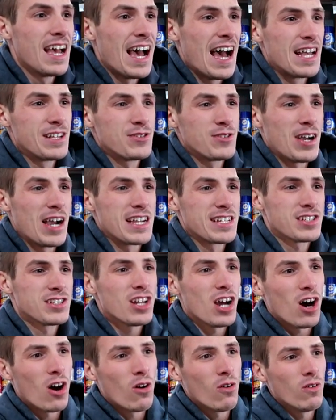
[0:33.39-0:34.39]
As you guys
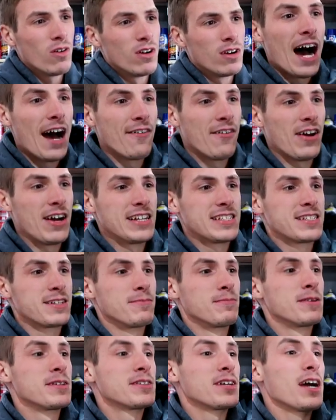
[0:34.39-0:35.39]
know, I've had
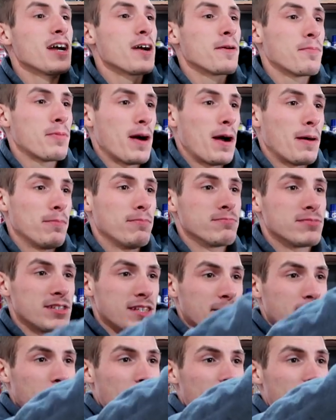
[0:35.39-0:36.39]
some tire problems
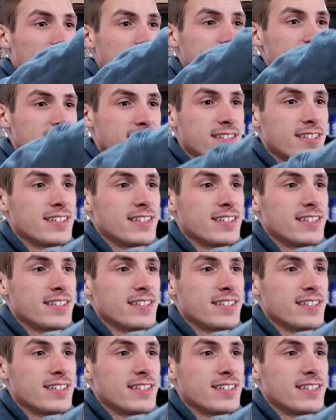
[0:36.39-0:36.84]
in the past.